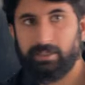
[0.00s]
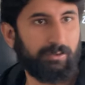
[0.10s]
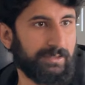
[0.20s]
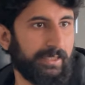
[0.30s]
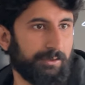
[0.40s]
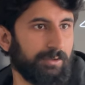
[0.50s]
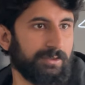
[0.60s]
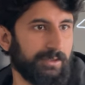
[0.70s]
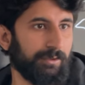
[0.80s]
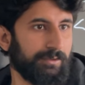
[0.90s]
around z equal to
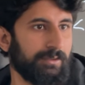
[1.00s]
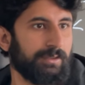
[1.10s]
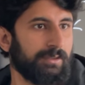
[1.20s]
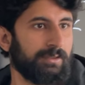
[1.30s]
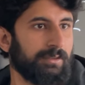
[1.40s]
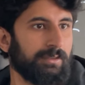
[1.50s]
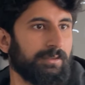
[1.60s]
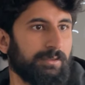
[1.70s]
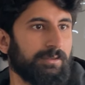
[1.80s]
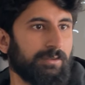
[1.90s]
0.
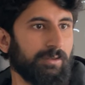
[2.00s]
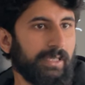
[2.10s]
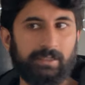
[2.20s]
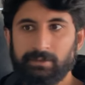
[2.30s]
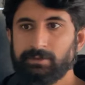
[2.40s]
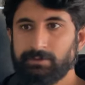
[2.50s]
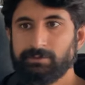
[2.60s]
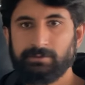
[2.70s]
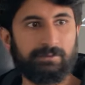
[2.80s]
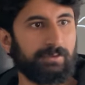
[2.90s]
Okay,
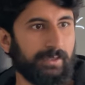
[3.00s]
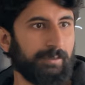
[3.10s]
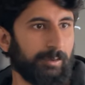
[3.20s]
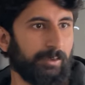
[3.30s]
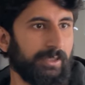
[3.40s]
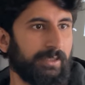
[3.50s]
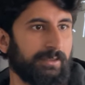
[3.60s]
you get my point?